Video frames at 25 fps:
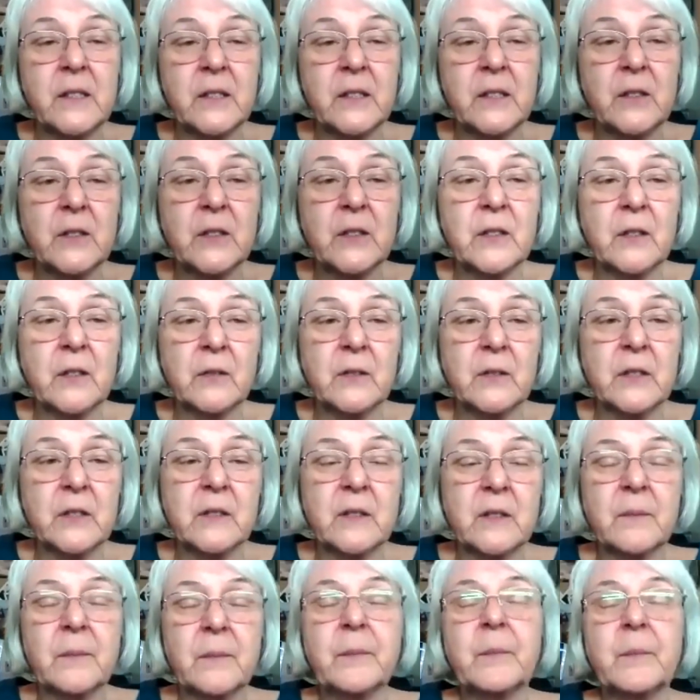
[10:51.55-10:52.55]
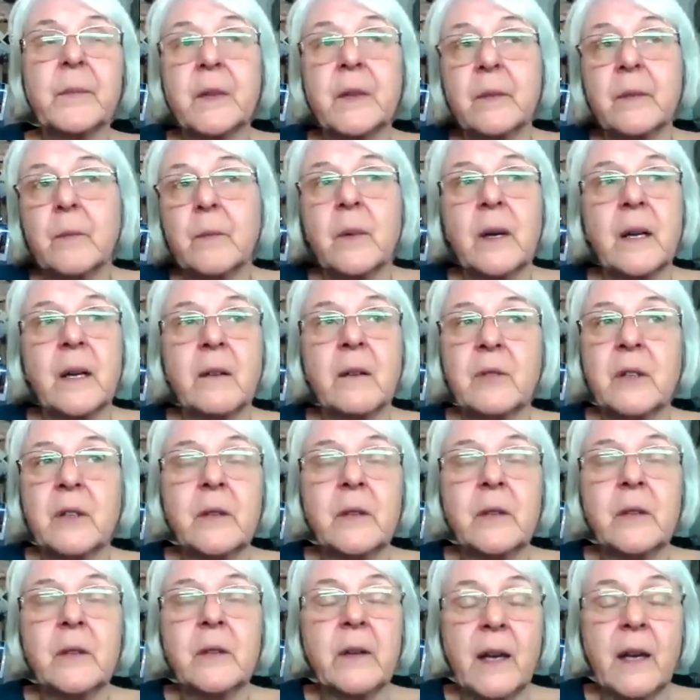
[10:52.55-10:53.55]
So just whatever you
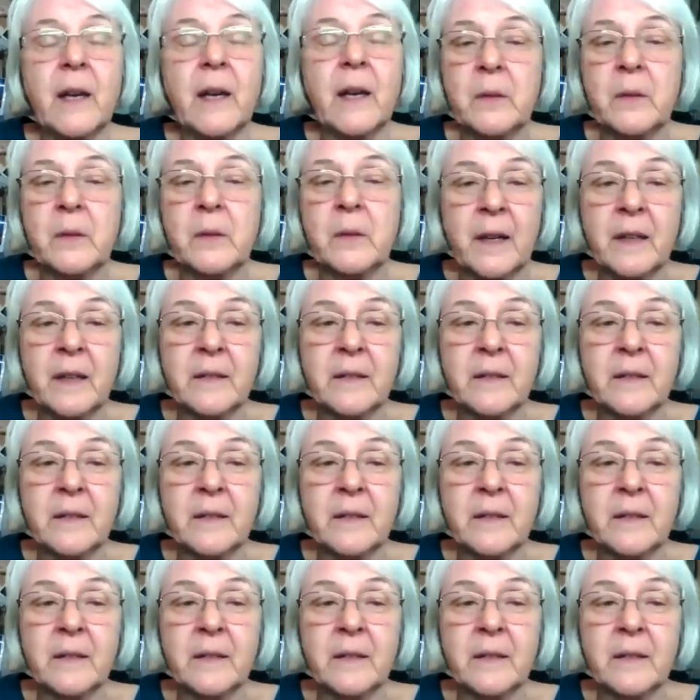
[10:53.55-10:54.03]
have in mind.